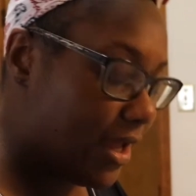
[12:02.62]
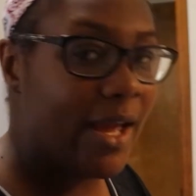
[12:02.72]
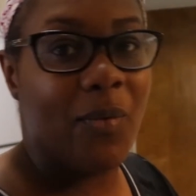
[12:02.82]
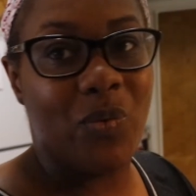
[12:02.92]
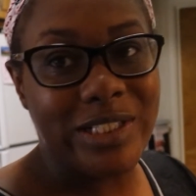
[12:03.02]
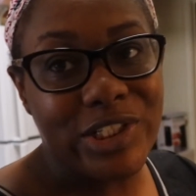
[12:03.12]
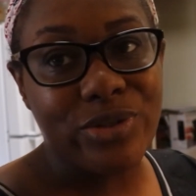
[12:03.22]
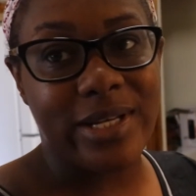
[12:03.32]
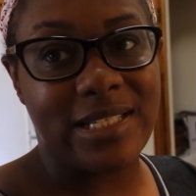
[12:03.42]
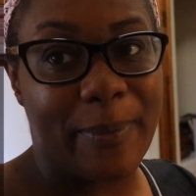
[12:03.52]
and what's
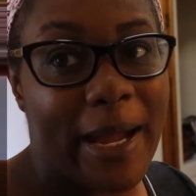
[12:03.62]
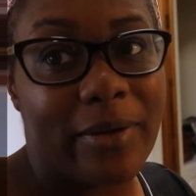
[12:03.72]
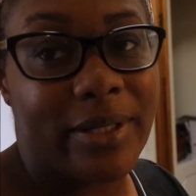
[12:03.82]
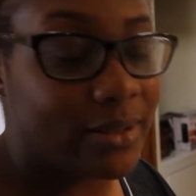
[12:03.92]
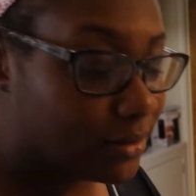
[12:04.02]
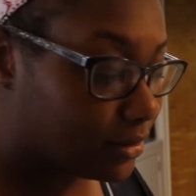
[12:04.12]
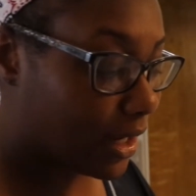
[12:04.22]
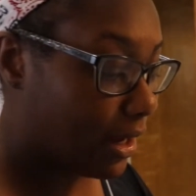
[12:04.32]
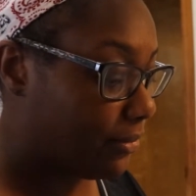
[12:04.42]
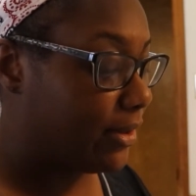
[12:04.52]
transpiring.
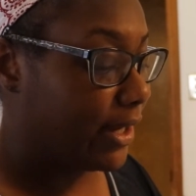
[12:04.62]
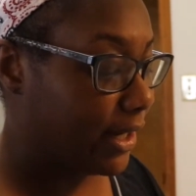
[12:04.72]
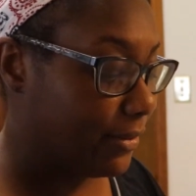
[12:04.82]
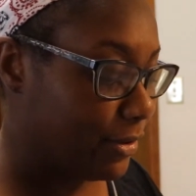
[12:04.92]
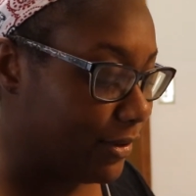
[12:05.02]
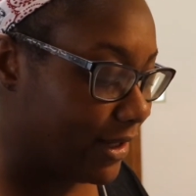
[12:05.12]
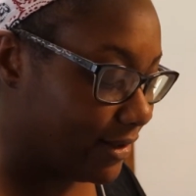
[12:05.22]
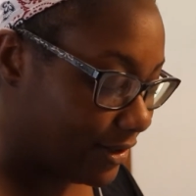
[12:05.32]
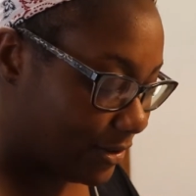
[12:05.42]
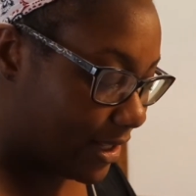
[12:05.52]
I'd
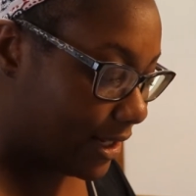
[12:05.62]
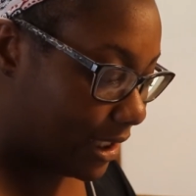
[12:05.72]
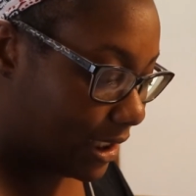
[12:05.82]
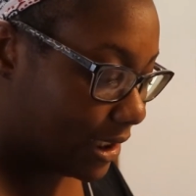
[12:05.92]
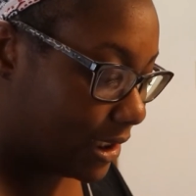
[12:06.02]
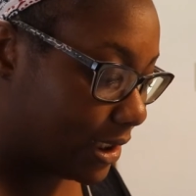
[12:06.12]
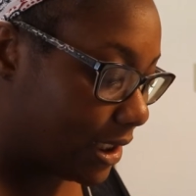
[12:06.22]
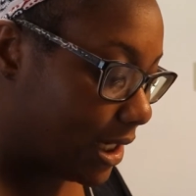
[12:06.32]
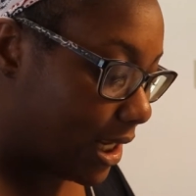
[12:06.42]
rather do that then.